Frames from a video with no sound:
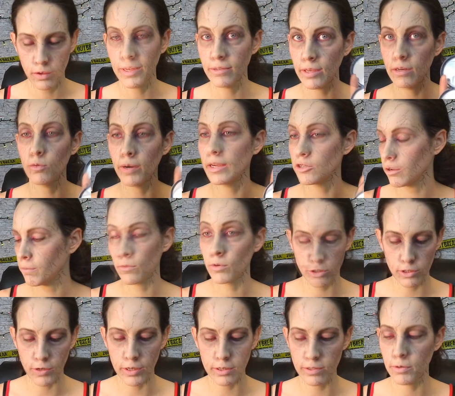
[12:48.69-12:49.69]
make it
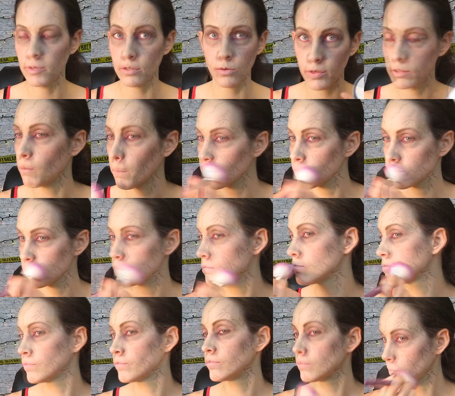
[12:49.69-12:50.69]
look more
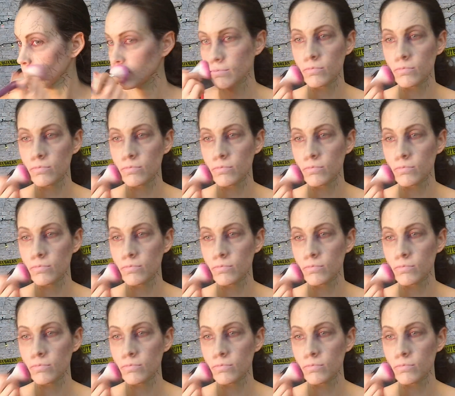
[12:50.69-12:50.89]
pale.